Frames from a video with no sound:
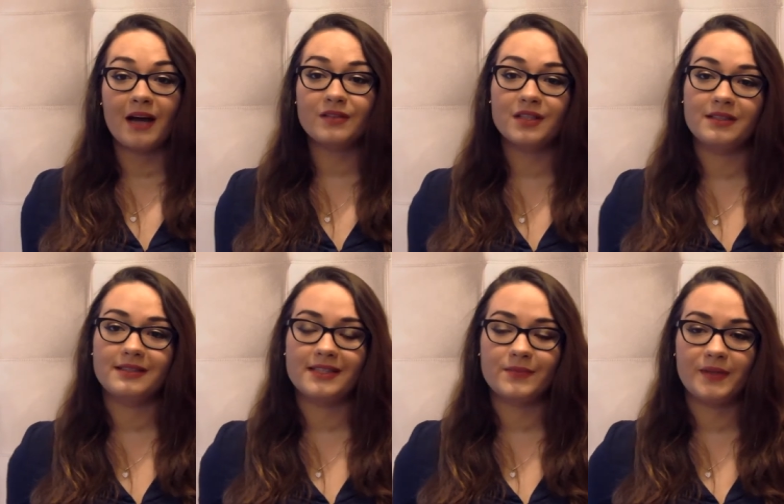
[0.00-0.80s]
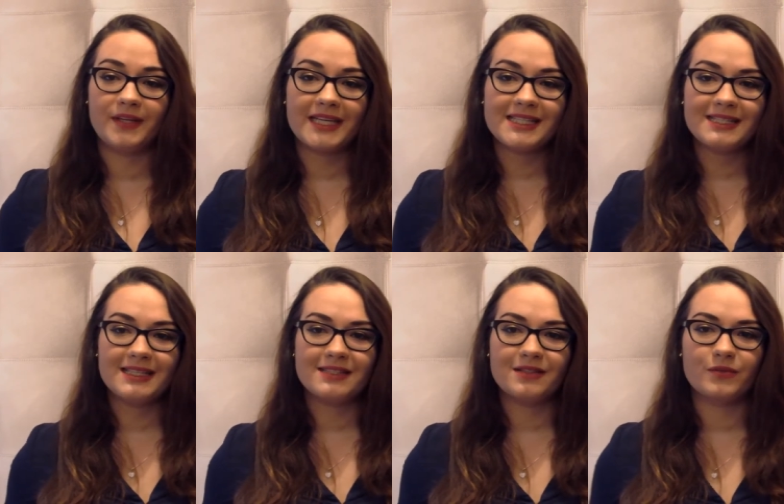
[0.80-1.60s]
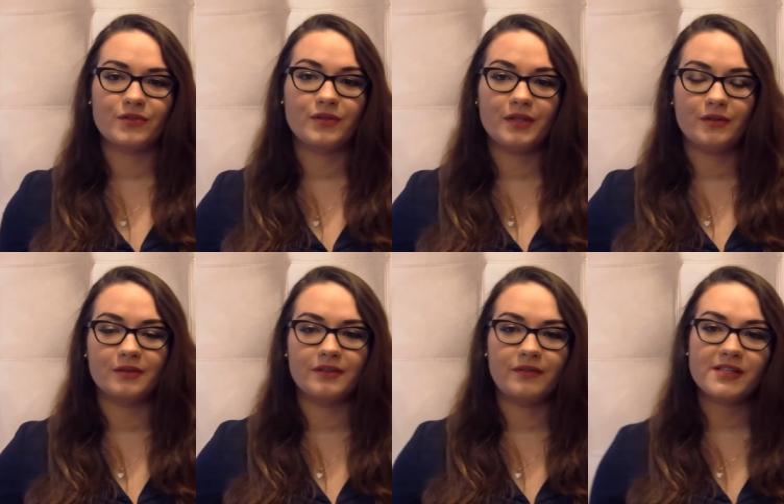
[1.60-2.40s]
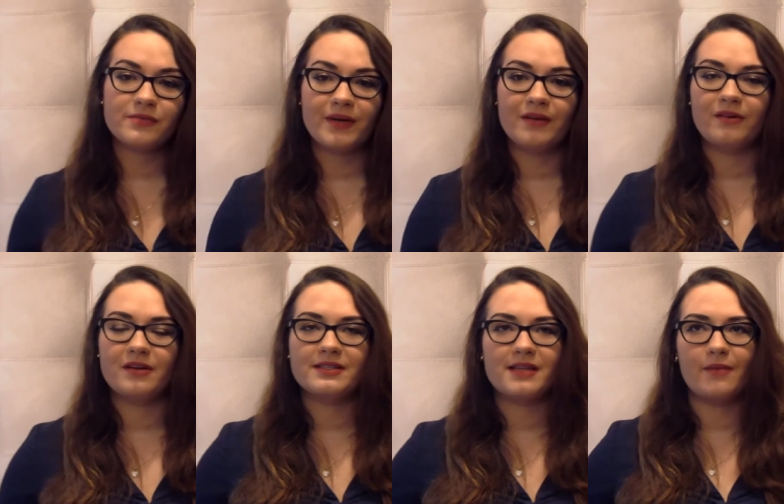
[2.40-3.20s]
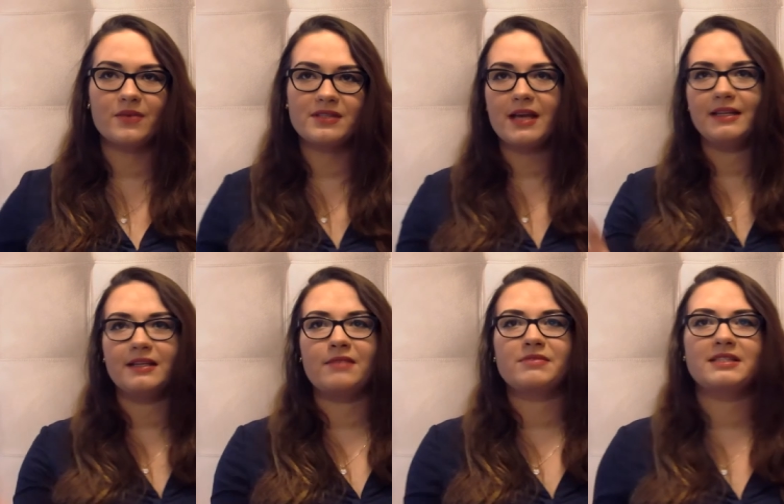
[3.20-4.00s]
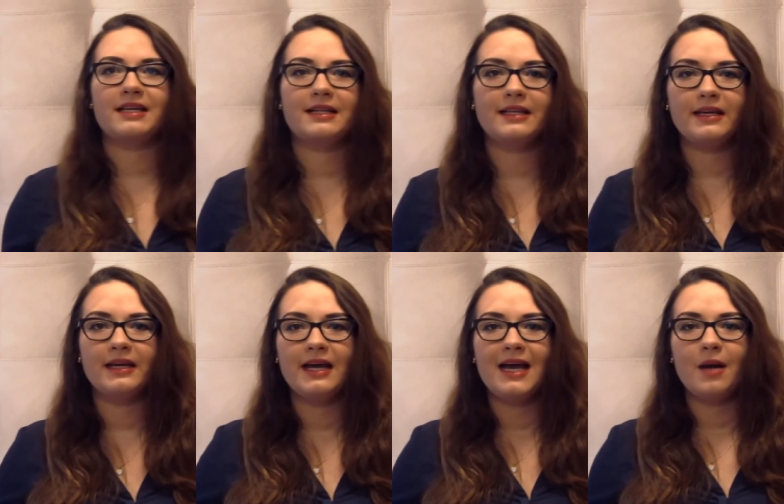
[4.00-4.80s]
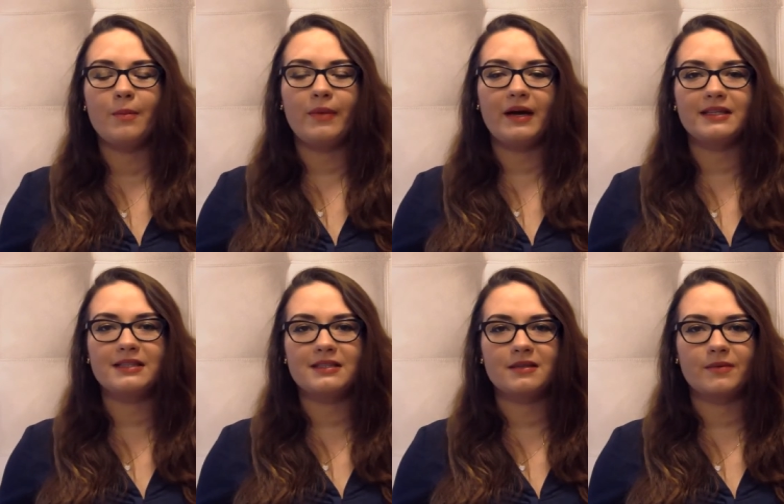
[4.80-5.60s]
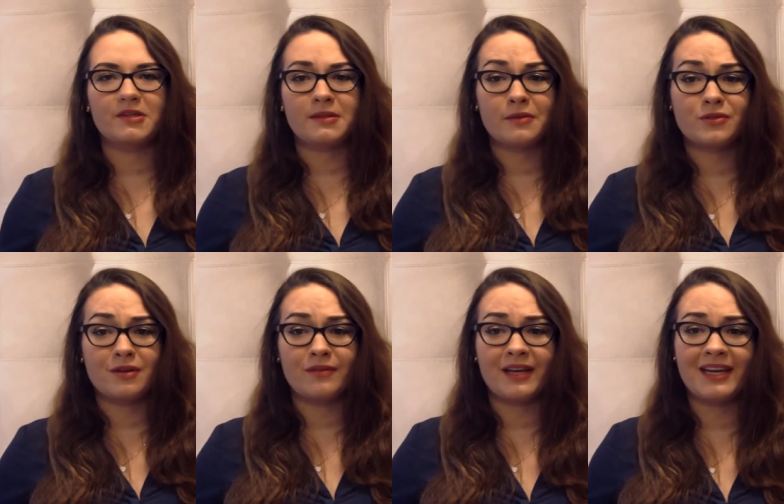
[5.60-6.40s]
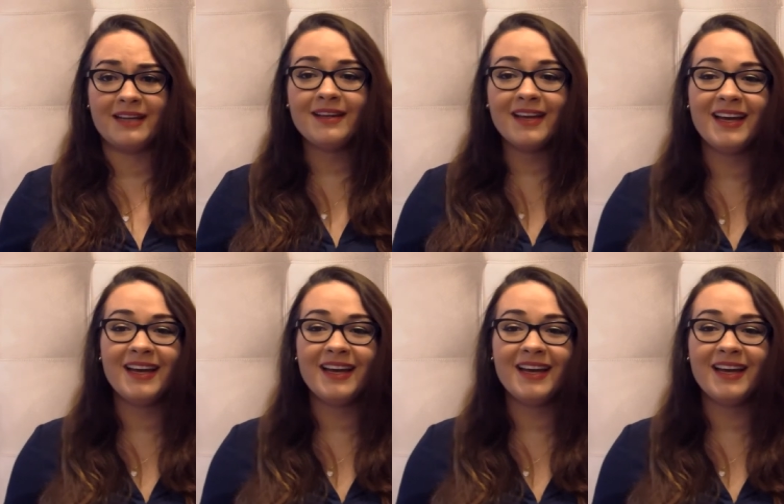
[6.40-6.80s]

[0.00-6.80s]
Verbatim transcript: after these experiences, it was really cool. The first one was, I'm not saying the names exactly, but uh, because I'm not sure if I can,